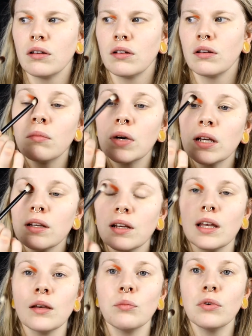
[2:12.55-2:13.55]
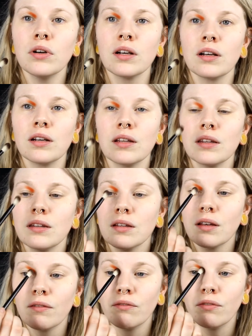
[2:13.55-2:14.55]
My neighbor did
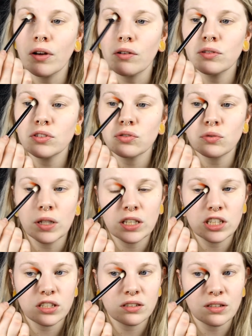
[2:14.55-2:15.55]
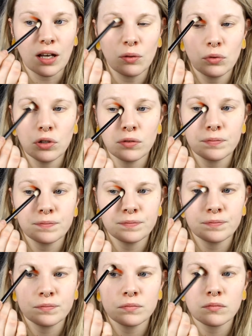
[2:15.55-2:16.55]
a very strange sound.
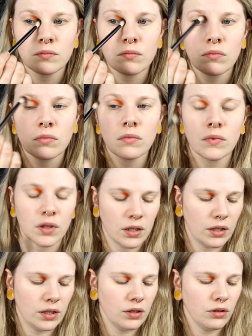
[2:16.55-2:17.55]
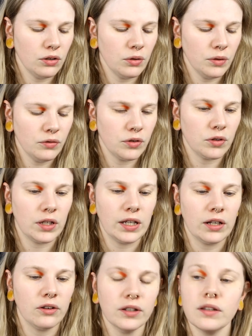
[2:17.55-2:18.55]
I don't know if you could
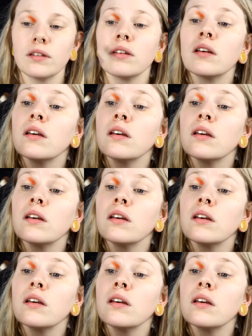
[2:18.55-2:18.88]
hear it.